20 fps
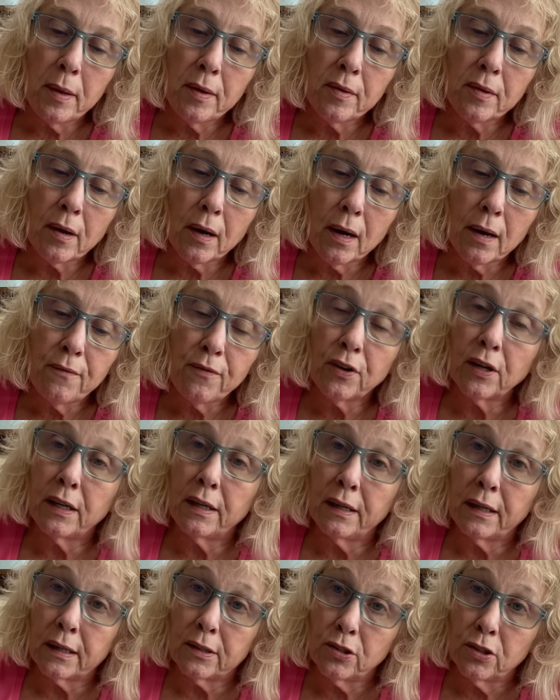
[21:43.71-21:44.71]
time for a
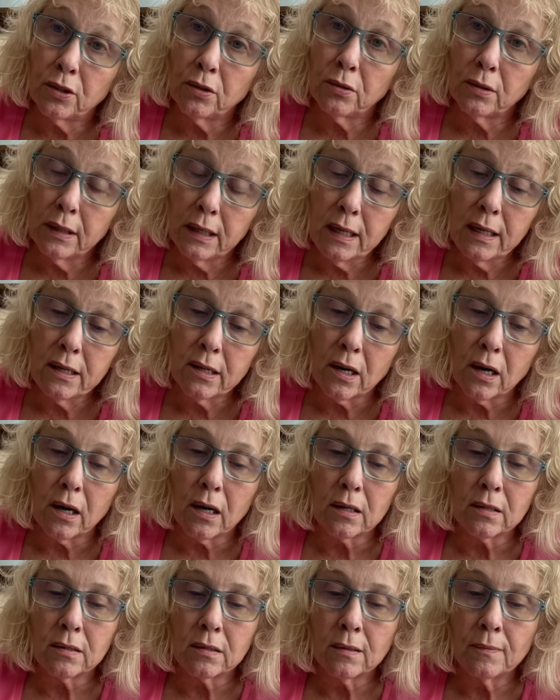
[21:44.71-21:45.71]
digital
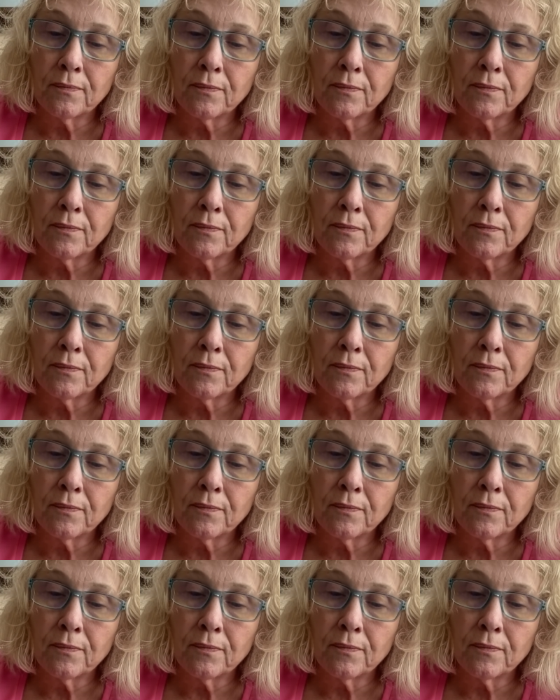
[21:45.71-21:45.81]
detox.